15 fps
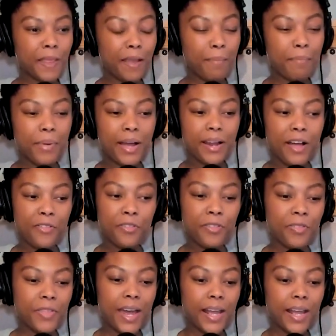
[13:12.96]
But other
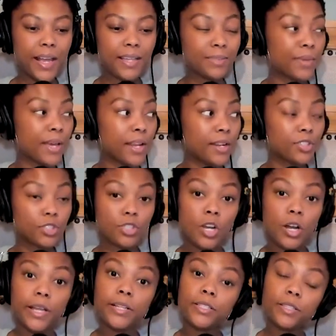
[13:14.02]
than that, I guess I'm kind of just
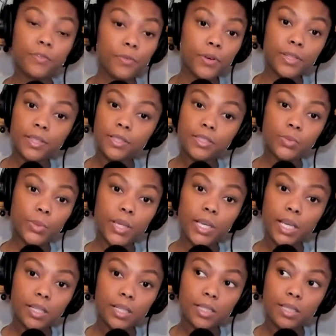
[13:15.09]
talking to the void this
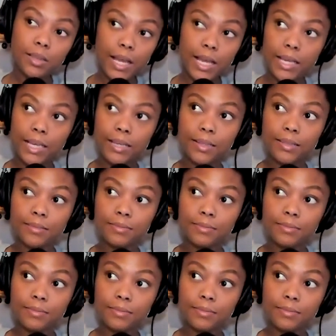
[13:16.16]
week. Like,